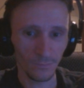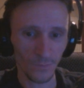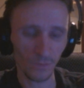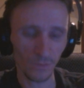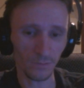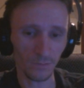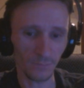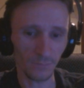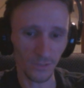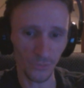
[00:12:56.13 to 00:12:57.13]
Okay,
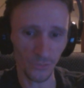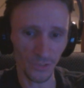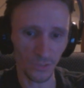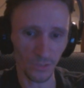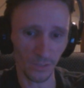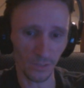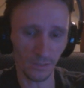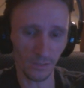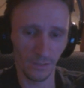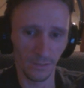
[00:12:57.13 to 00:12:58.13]
that's interesting. So I
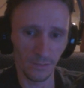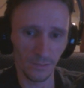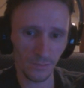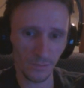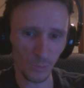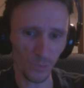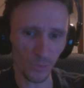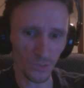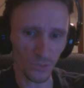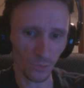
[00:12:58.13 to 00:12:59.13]
deployed
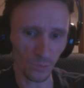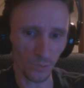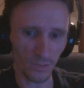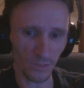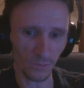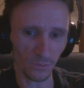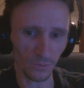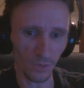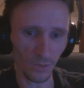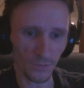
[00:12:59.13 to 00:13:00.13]
the solar arrays a
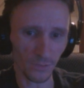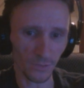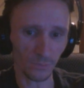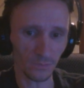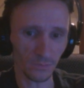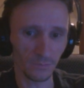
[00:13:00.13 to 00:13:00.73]
little off schedule.